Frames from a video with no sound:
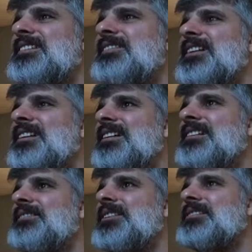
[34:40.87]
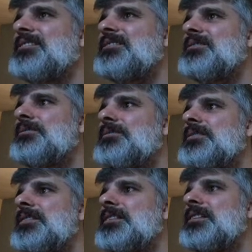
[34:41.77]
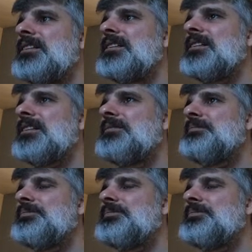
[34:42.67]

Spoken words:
I don't really like leaving 2s here.